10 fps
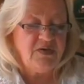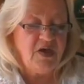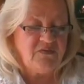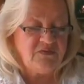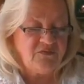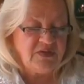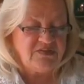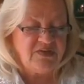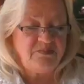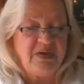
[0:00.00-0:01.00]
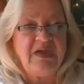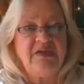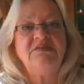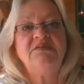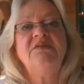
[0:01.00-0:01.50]
of inflicting
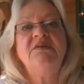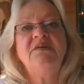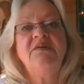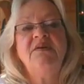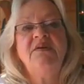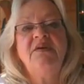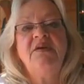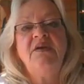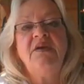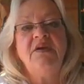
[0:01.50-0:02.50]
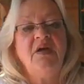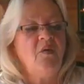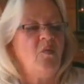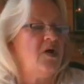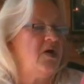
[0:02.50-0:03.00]
pain. You
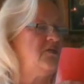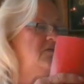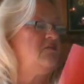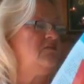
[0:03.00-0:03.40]
know what?